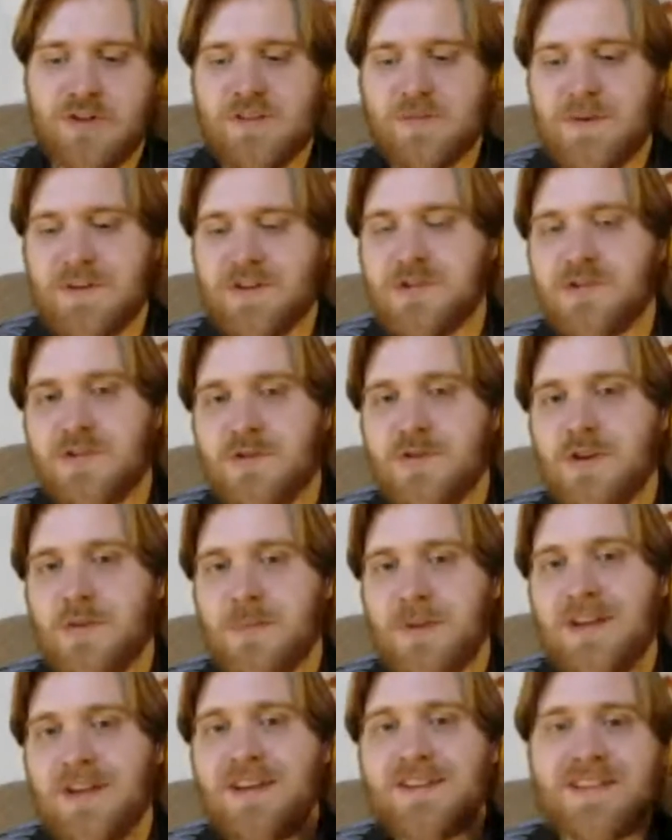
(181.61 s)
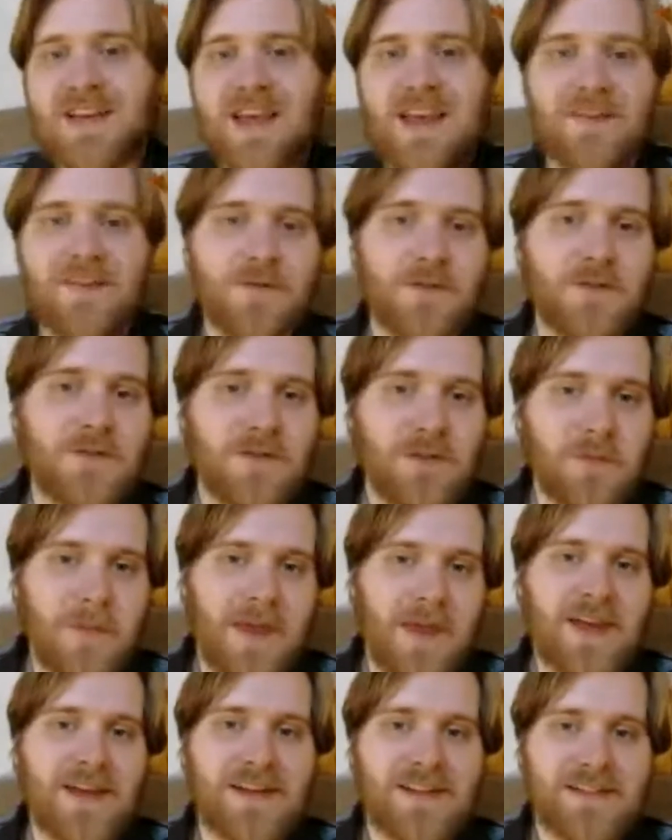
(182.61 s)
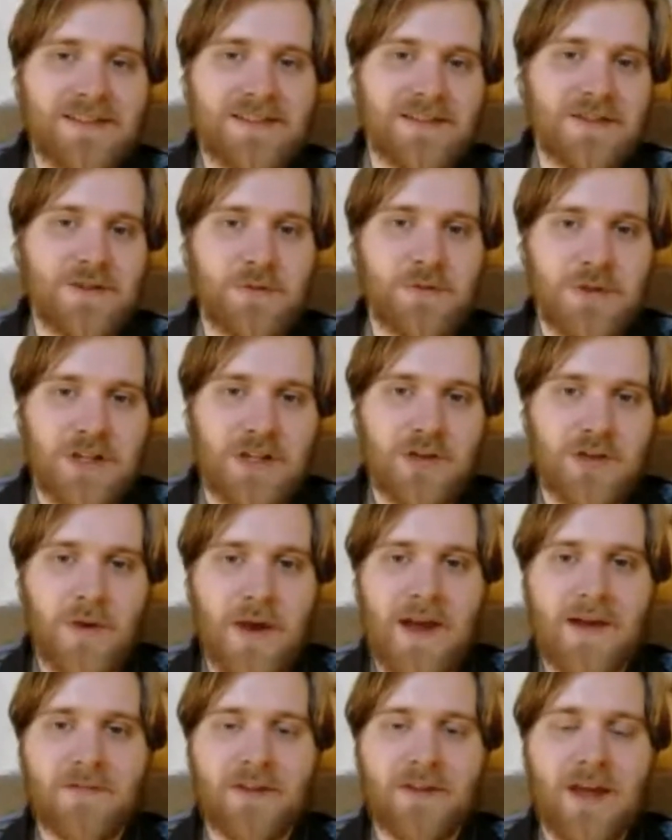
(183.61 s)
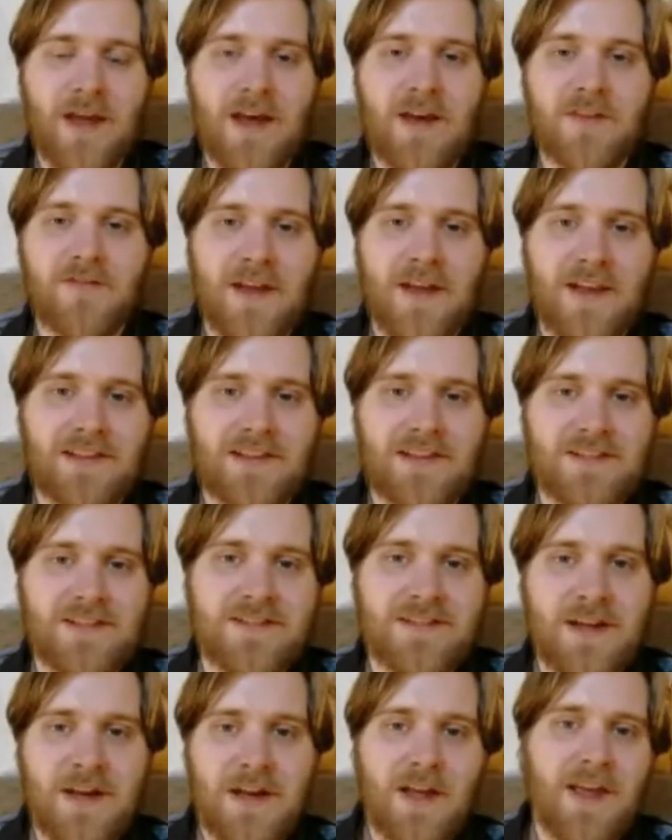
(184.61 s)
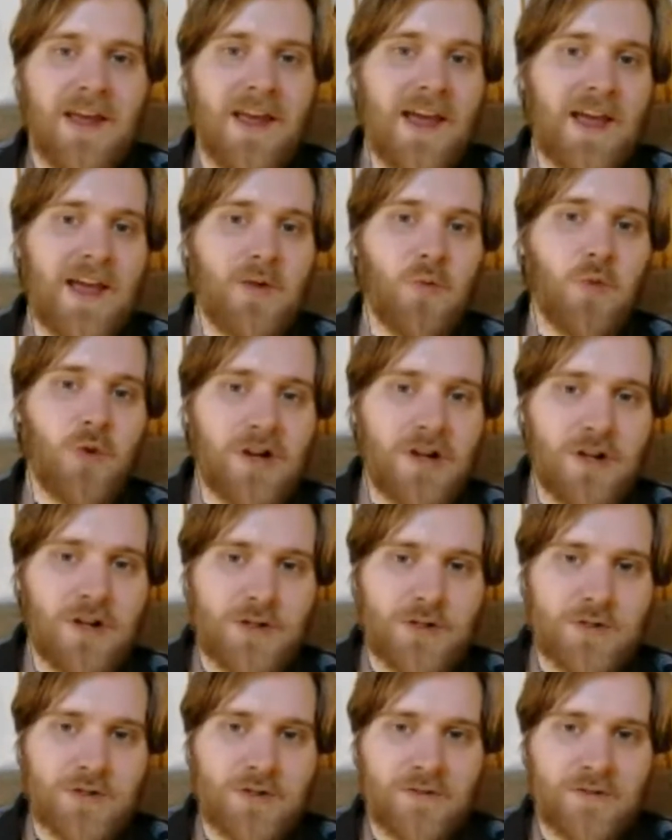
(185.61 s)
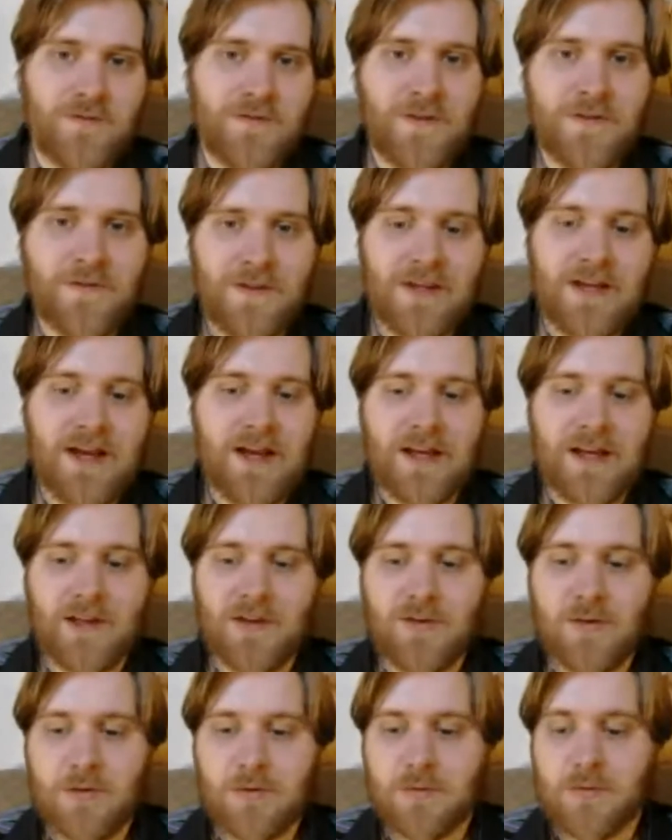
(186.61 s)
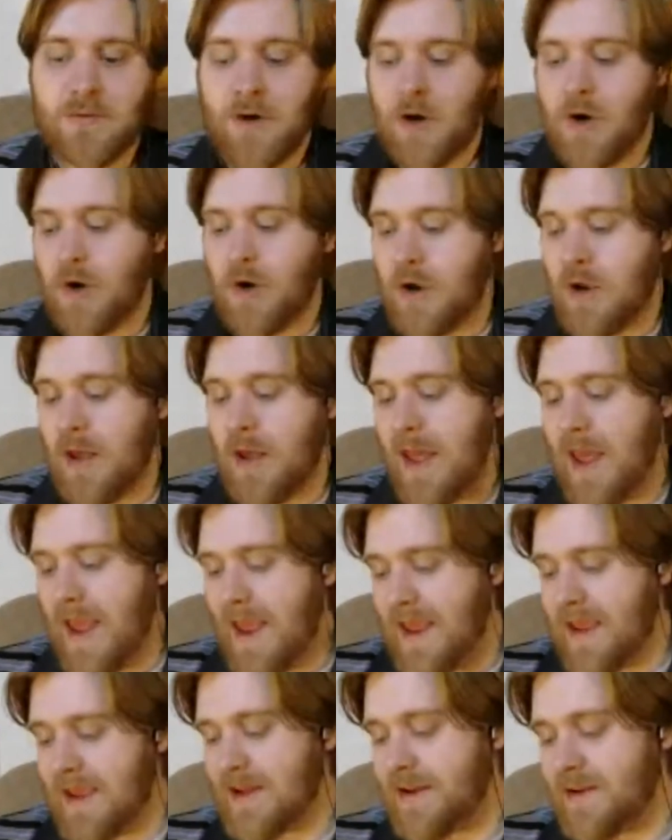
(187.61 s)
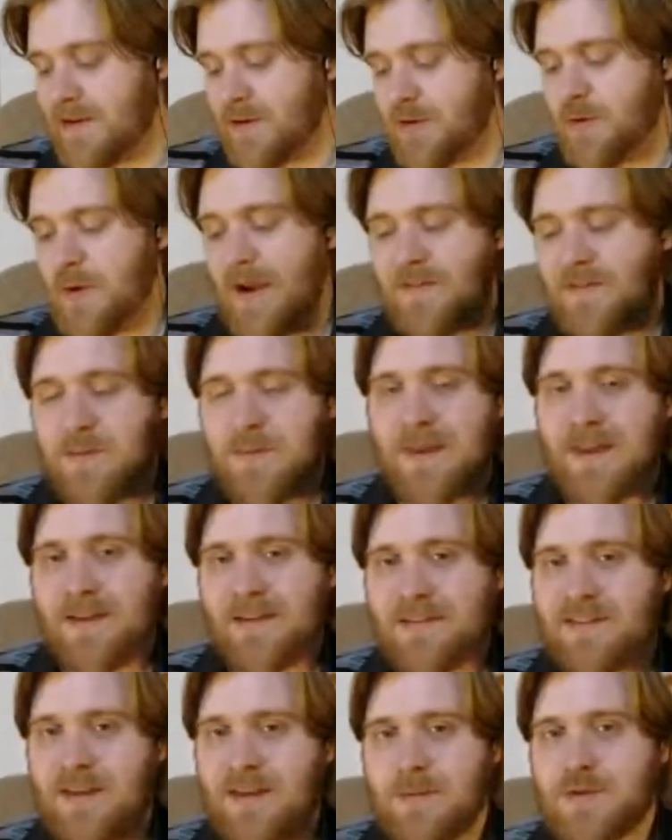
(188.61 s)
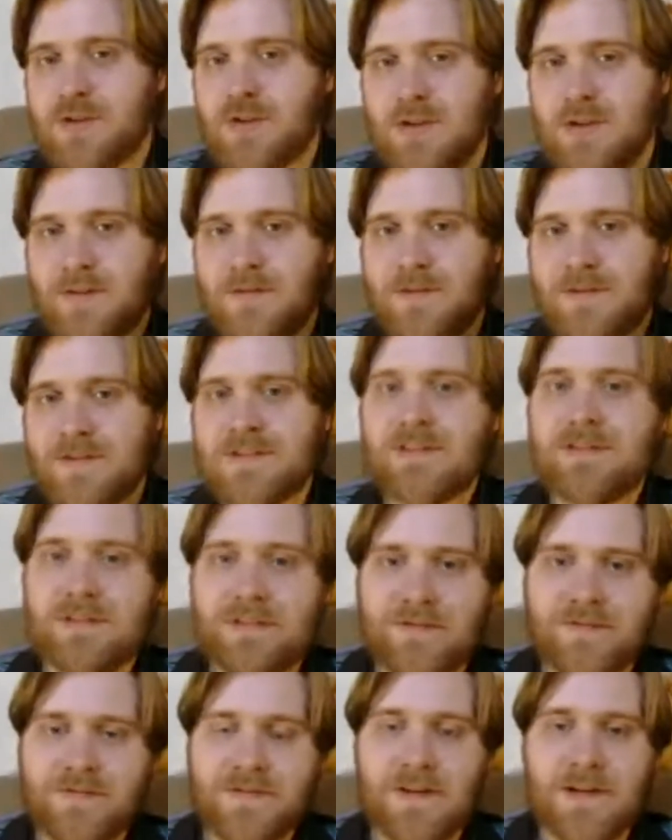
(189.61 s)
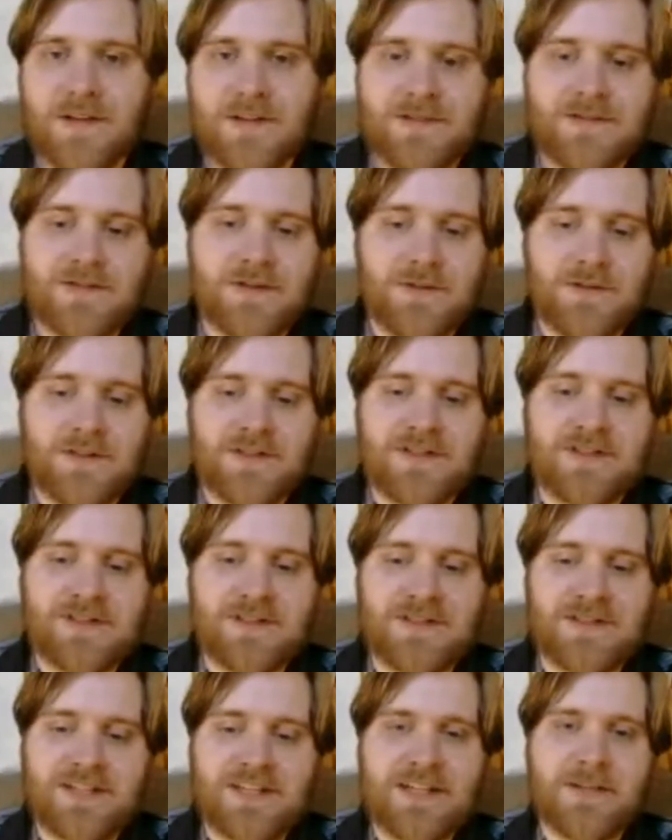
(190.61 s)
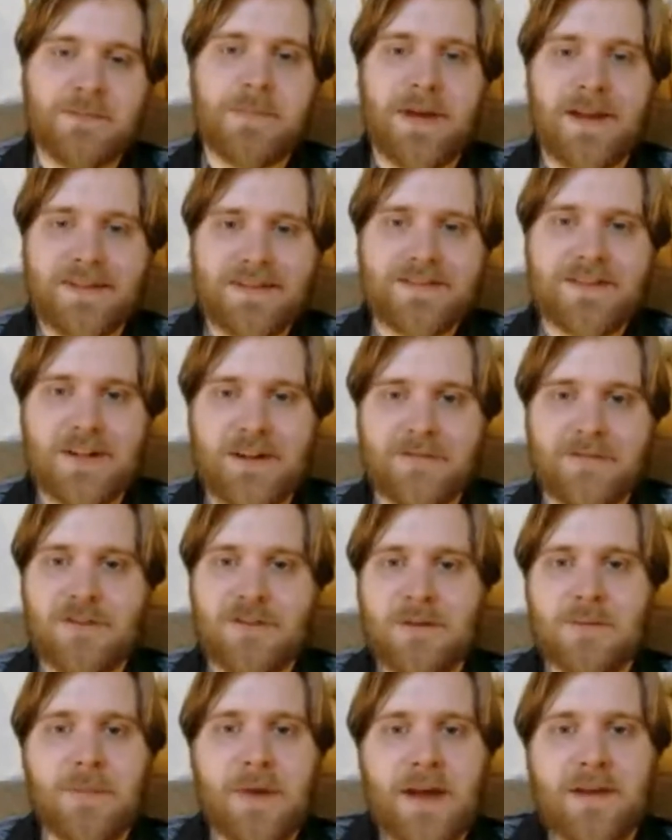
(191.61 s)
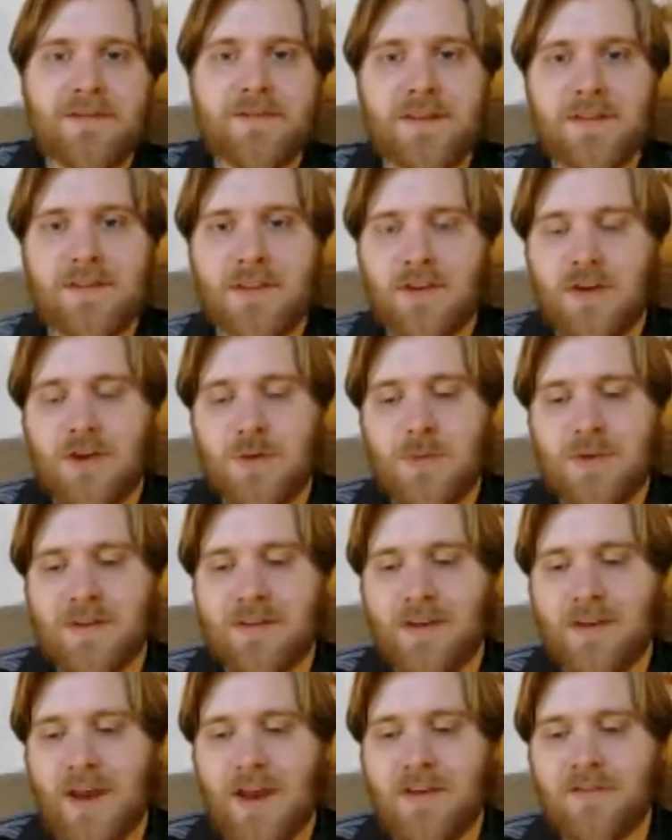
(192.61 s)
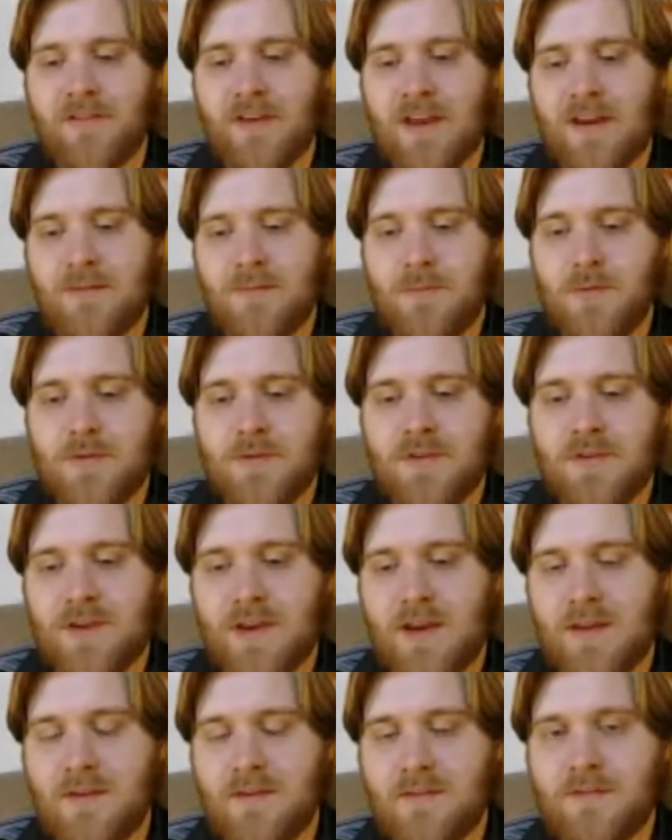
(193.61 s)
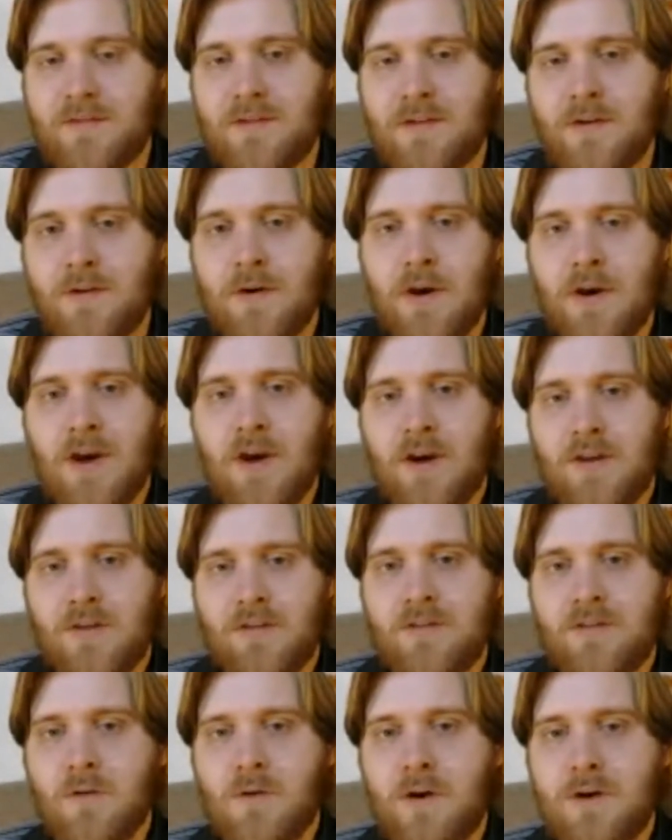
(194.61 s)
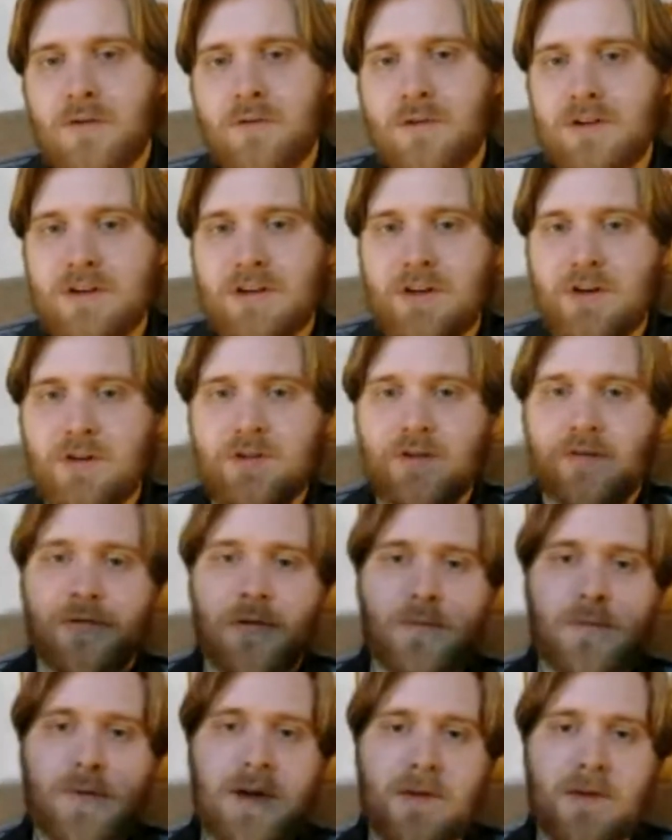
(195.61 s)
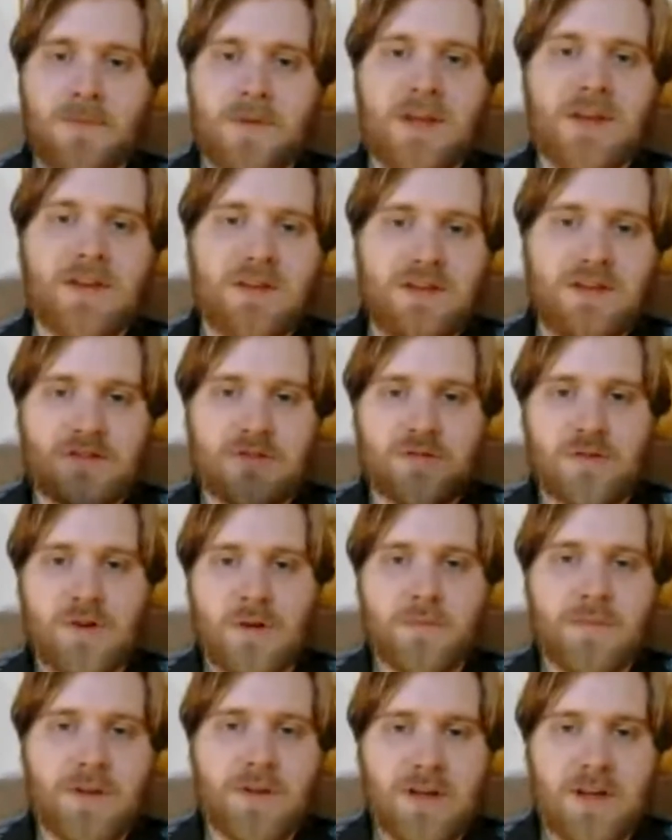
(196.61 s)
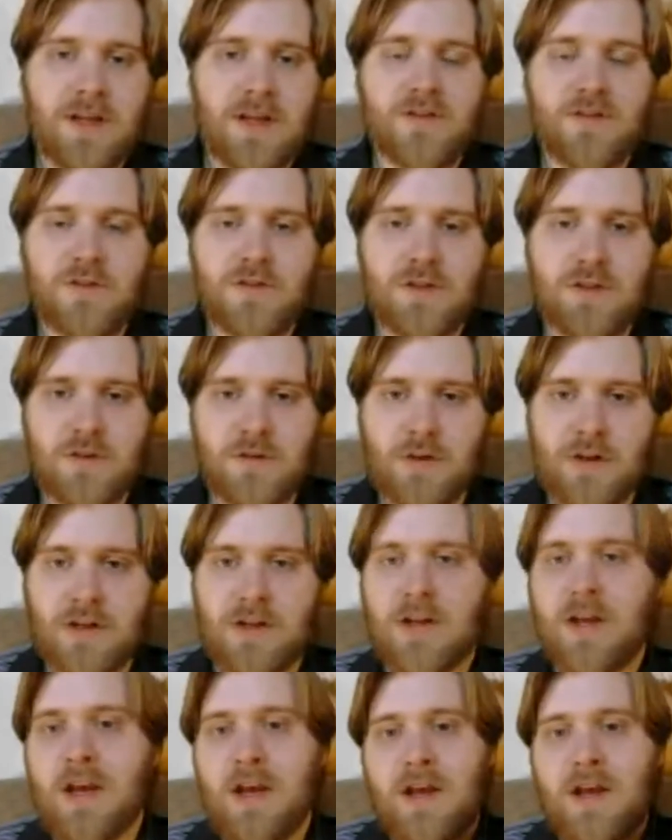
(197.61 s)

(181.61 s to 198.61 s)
special unit because to make it into the unit, you have to have at least a 150 IQ and you have to be exceptionally physically fit. So this is the best of the best that the humans have getting put together. So the story really goes from him getting conscripted into the unit.